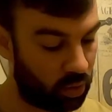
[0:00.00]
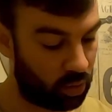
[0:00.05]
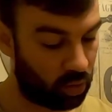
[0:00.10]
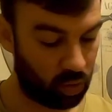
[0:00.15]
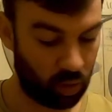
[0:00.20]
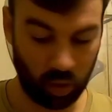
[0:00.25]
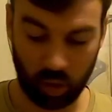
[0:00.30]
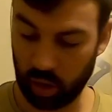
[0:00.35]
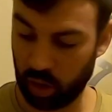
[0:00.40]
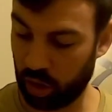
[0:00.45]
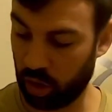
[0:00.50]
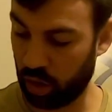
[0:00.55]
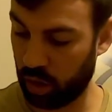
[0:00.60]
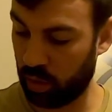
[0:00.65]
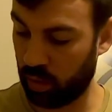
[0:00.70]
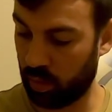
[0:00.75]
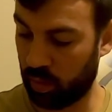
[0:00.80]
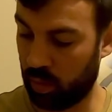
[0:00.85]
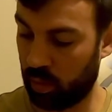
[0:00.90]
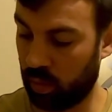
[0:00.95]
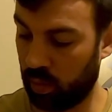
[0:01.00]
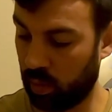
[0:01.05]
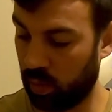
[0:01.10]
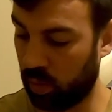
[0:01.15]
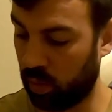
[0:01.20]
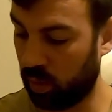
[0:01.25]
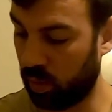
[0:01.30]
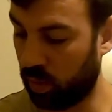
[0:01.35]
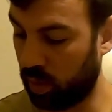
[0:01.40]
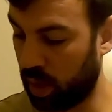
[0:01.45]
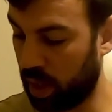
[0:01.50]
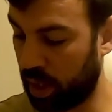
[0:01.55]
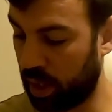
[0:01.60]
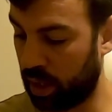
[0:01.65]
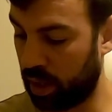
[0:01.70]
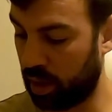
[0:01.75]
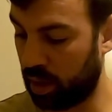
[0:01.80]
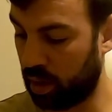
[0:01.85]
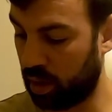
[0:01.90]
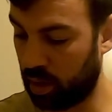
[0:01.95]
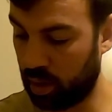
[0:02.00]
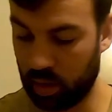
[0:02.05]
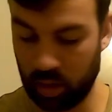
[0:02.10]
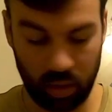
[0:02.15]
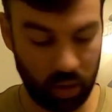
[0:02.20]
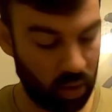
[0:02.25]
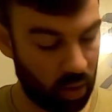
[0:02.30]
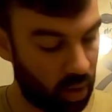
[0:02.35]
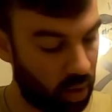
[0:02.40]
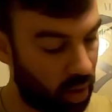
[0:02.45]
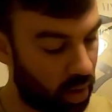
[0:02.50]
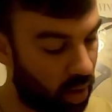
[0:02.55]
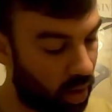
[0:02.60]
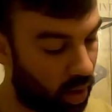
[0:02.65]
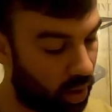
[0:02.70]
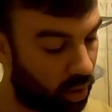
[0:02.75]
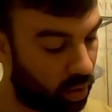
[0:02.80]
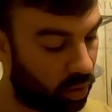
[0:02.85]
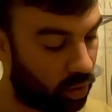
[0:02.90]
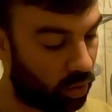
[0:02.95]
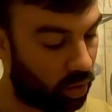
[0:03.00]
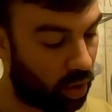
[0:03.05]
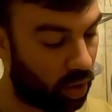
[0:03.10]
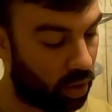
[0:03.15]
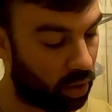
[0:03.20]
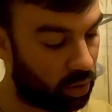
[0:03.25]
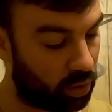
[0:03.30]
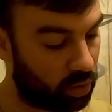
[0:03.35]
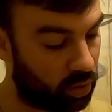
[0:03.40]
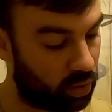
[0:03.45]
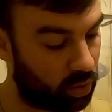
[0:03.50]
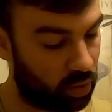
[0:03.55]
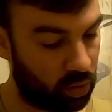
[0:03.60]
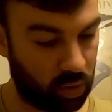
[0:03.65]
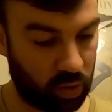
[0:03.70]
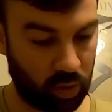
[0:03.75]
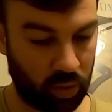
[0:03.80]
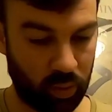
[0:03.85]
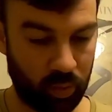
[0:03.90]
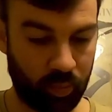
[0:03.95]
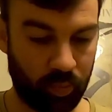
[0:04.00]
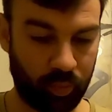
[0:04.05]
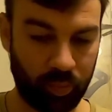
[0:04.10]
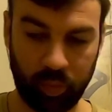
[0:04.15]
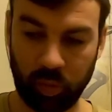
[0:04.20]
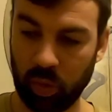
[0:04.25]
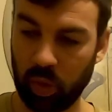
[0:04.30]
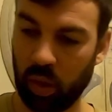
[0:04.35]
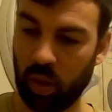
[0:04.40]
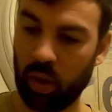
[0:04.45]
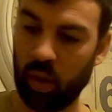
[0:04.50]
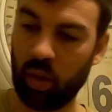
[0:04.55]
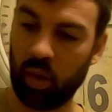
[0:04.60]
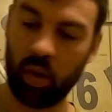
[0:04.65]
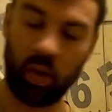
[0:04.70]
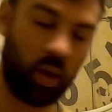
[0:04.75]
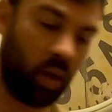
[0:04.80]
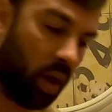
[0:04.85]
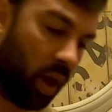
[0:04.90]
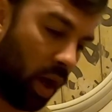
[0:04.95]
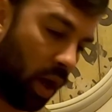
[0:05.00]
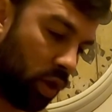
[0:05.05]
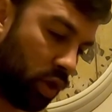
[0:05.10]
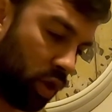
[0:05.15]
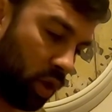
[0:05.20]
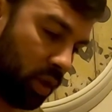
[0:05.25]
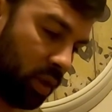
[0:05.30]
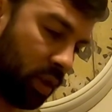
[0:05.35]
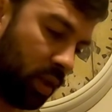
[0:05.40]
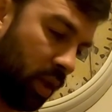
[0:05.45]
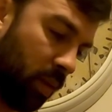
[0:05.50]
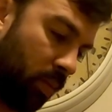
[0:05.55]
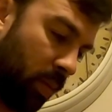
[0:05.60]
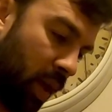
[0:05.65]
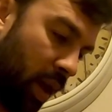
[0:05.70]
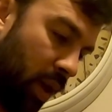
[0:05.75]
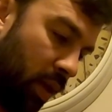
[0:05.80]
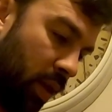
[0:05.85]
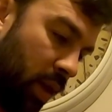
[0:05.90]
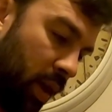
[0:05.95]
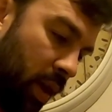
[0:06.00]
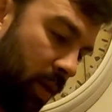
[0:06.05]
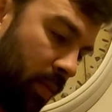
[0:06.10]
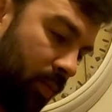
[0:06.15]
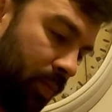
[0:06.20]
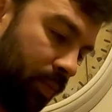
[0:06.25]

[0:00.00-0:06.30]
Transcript: So we're going to go 1 and across and just snip that there.